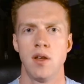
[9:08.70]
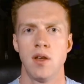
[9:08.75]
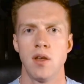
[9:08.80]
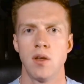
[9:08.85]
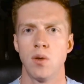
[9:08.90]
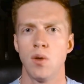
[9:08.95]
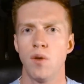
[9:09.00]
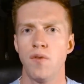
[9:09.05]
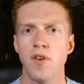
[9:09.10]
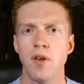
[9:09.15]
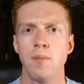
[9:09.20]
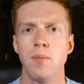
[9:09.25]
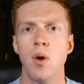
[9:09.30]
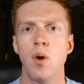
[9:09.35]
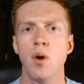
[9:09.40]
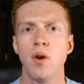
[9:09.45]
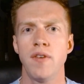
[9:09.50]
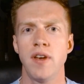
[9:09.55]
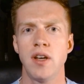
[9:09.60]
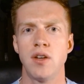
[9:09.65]
You'll feel
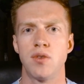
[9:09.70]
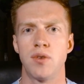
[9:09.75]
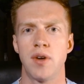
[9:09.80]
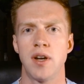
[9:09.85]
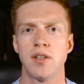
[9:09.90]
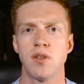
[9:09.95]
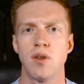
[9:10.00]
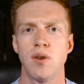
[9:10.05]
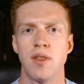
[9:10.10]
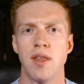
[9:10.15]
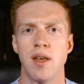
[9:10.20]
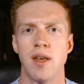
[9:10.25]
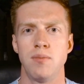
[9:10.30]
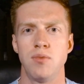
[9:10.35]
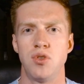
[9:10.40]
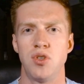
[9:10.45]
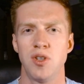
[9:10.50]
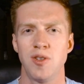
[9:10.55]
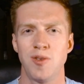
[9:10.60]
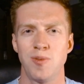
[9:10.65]
motivated to rescue them
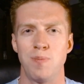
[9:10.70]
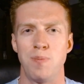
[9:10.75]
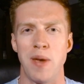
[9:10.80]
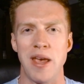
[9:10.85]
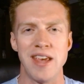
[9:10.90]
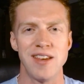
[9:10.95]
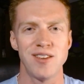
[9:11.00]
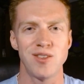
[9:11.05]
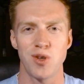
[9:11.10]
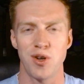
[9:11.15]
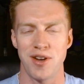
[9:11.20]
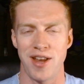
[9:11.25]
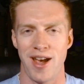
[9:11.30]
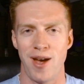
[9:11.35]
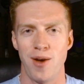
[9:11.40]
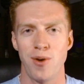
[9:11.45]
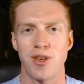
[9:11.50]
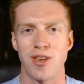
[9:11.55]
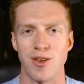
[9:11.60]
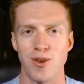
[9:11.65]
just based on how
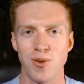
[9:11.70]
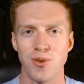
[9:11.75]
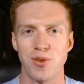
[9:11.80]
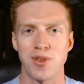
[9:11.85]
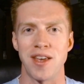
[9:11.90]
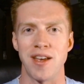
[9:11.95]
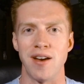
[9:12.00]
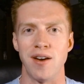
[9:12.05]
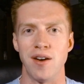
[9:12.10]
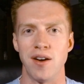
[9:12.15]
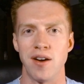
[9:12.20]
cute they are.